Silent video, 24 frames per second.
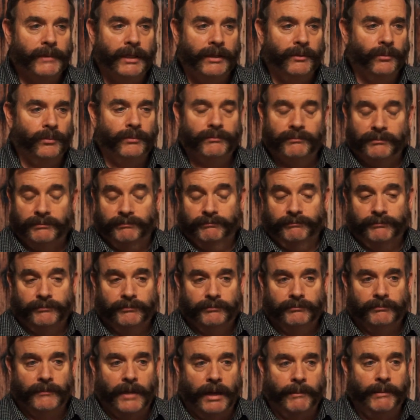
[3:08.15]

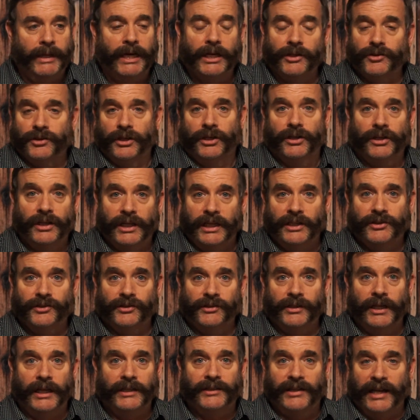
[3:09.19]

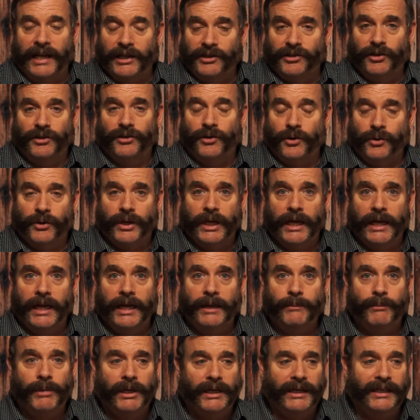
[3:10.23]
It tasted
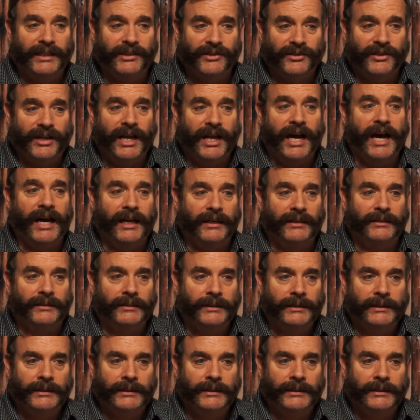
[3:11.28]
okay, but it's not,